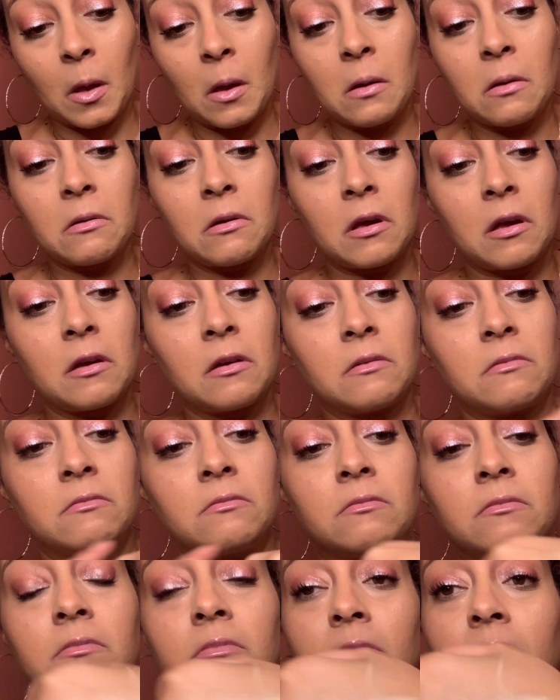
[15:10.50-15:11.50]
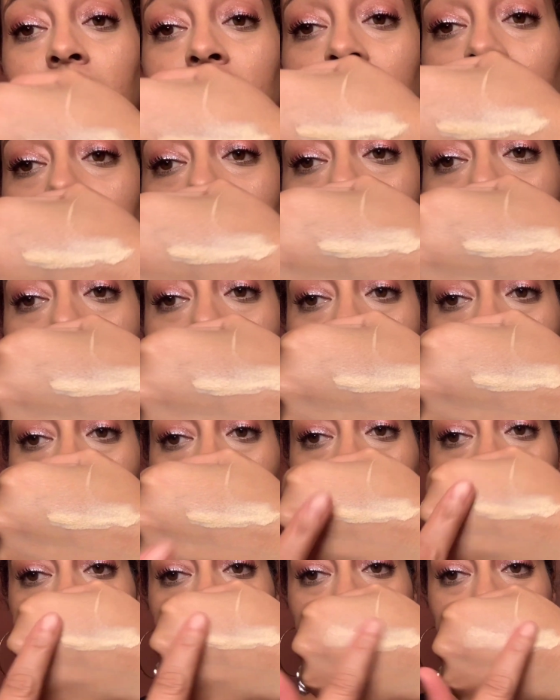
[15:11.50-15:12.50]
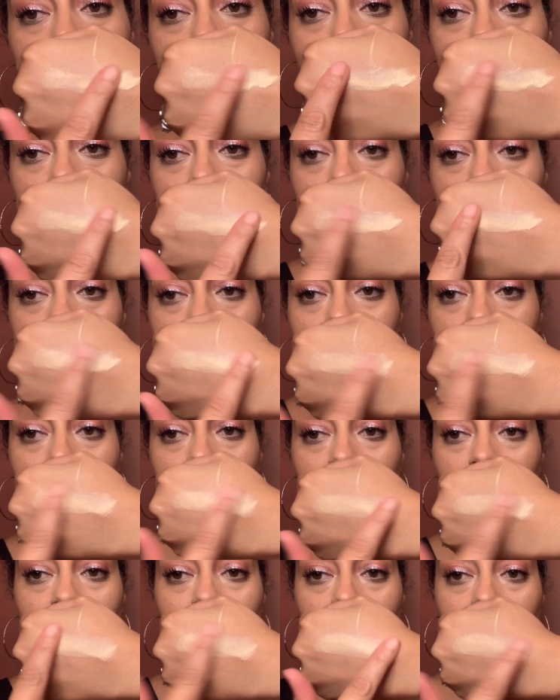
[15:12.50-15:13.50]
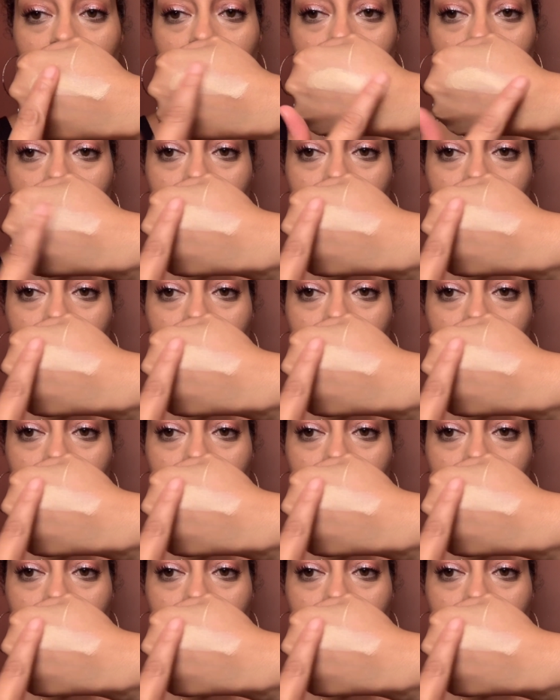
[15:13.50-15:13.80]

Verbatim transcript: Okay, so that's what it looks like.